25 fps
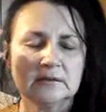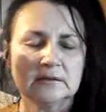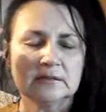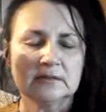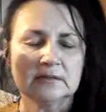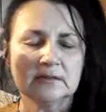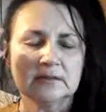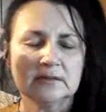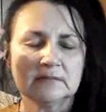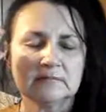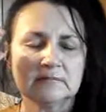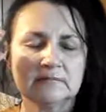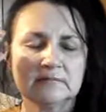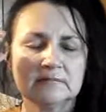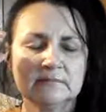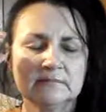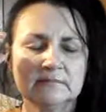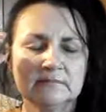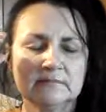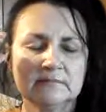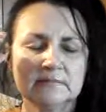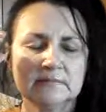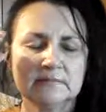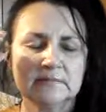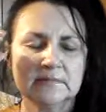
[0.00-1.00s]
Um,
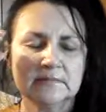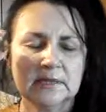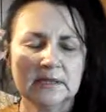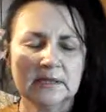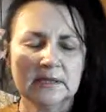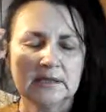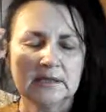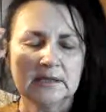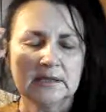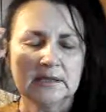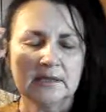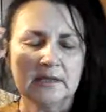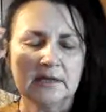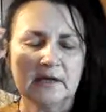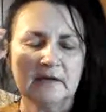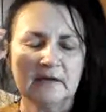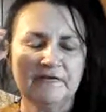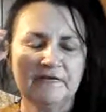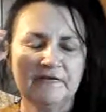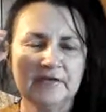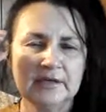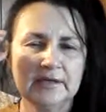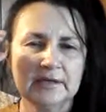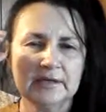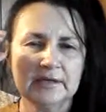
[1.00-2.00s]
a
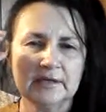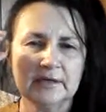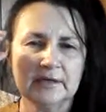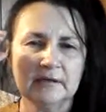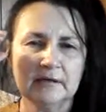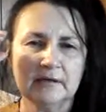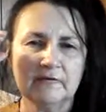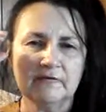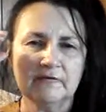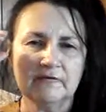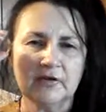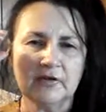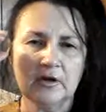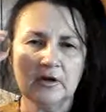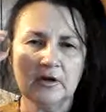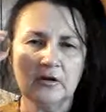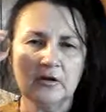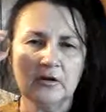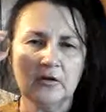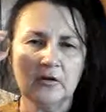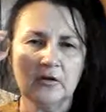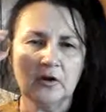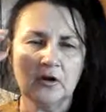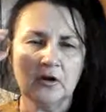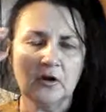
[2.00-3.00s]
feeling of
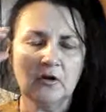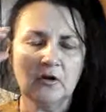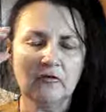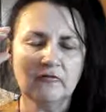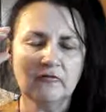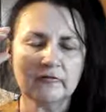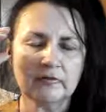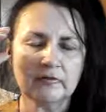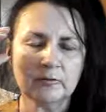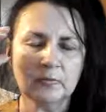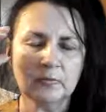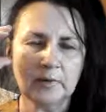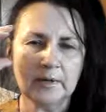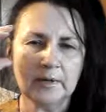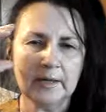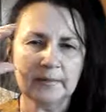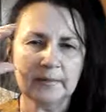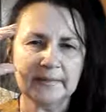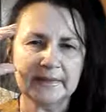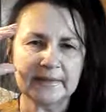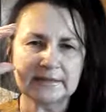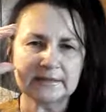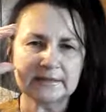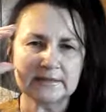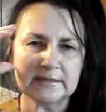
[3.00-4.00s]
uh,
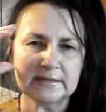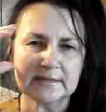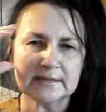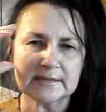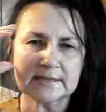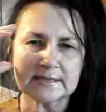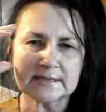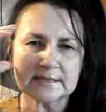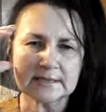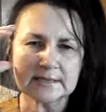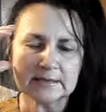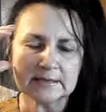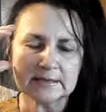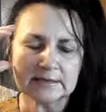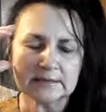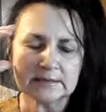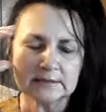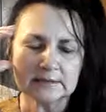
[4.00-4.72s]
overwhelmingness